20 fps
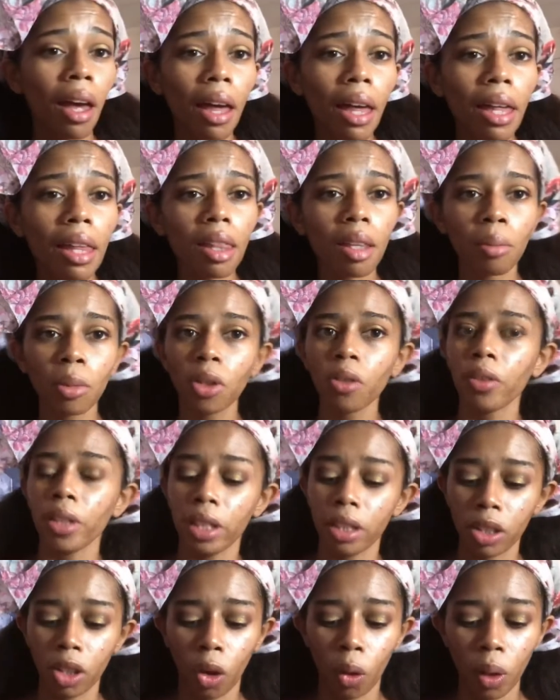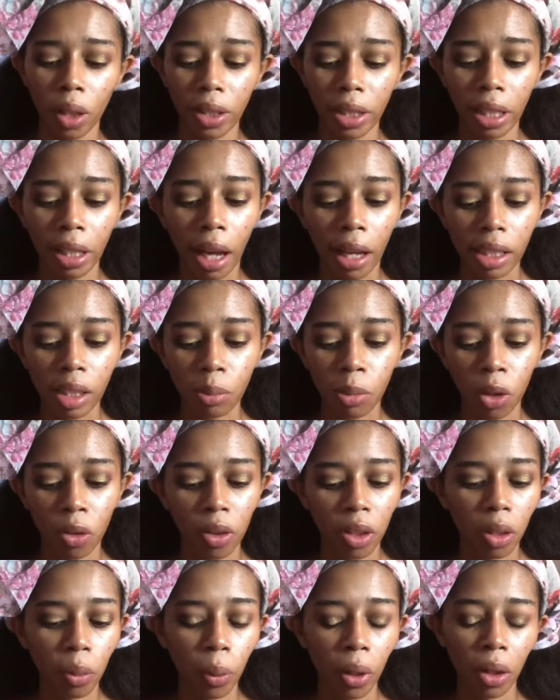in the movie, so it did not smell
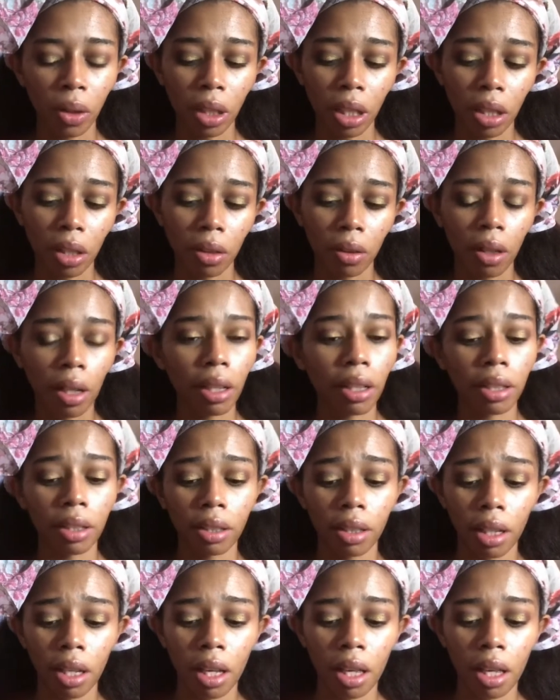very well either in